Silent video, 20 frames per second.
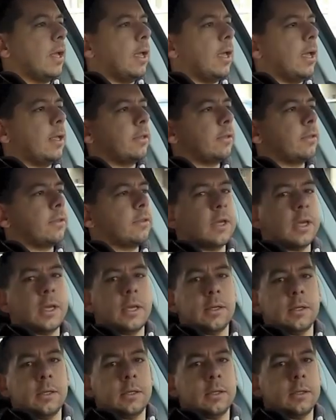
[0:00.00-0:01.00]
And
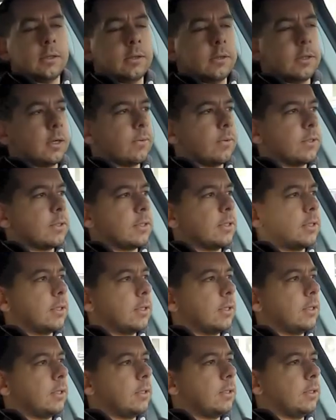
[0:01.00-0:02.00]
then there is
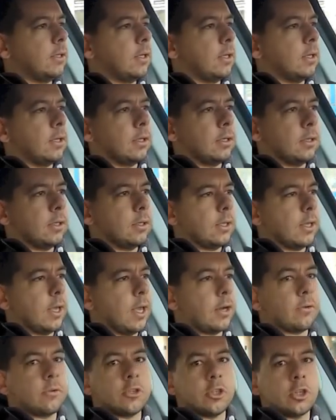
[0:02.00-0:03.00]
the uh,
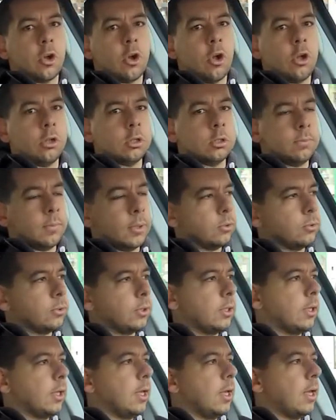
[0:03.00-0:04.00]
energy hold
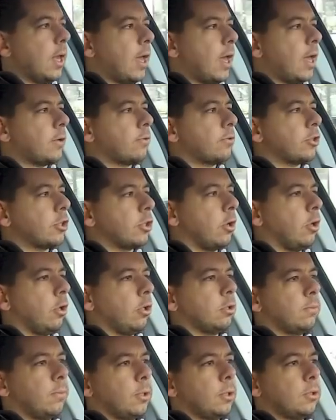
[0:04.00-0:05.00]
mode. Energy
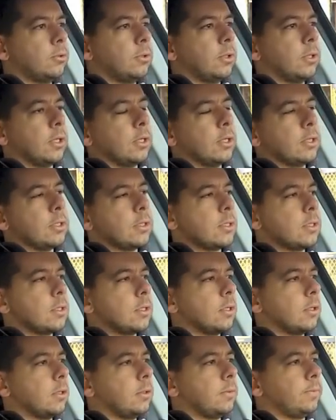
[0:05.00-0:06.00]
hold mode is
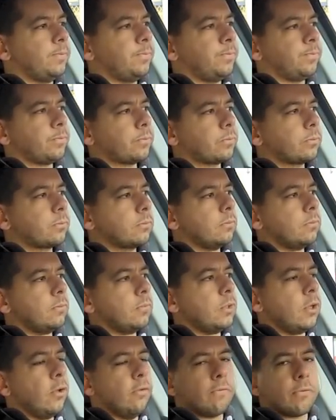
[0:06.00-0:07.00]
um,
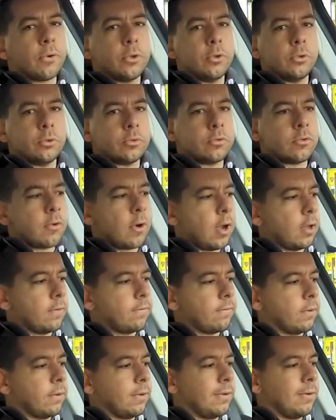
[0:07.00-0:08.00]
for you to
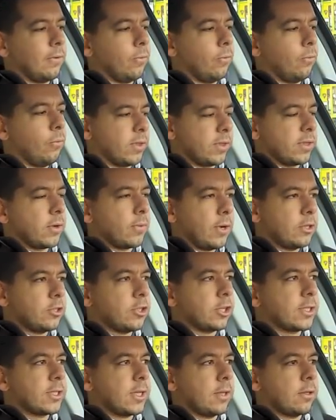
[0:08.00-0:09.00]
drive with the
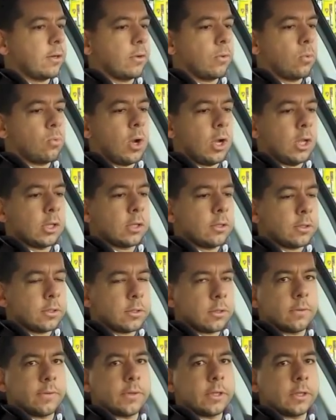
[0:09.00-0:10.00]
range extender while
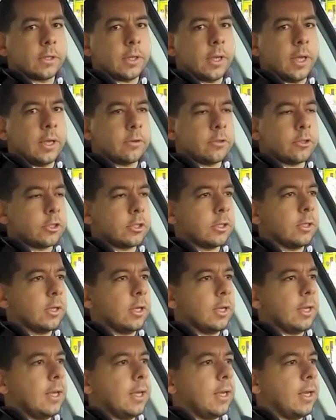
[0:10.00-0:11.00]
conserving energy
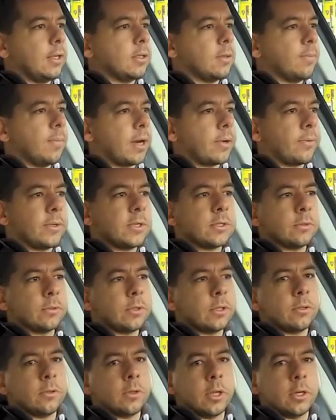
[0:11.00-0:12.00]
in the battery so
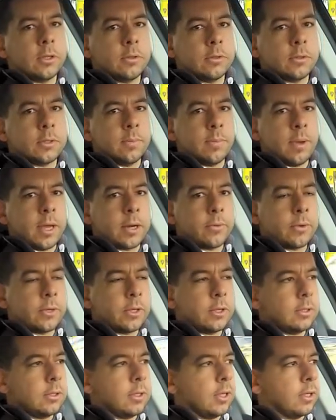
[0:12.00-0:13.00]
that you can use the
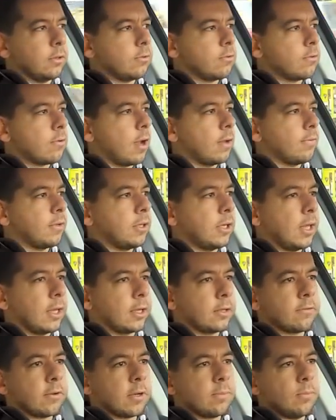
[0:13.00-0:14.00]
battery and drive in
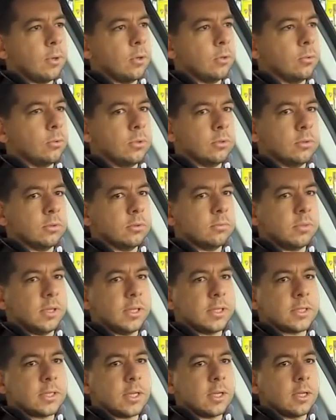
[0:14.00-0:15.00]
electric mode, uh,
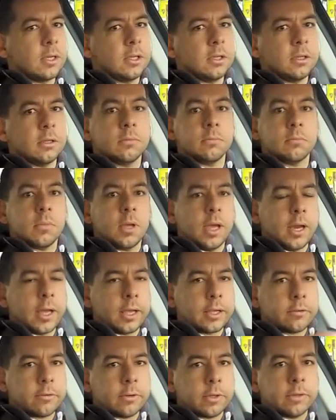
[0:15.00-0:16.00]
let's say in
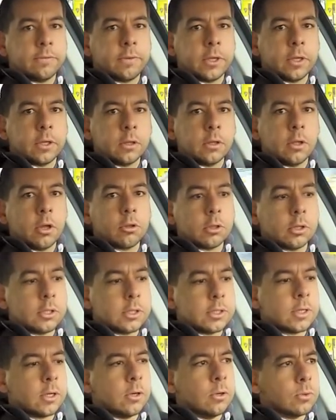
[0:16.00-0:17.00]
electric vehicle
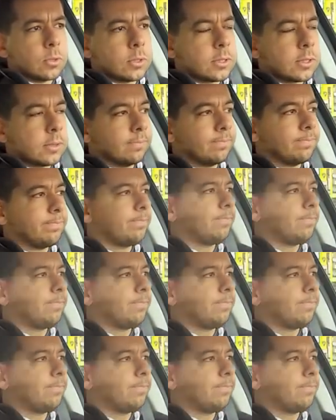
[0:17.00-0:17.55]
only zones.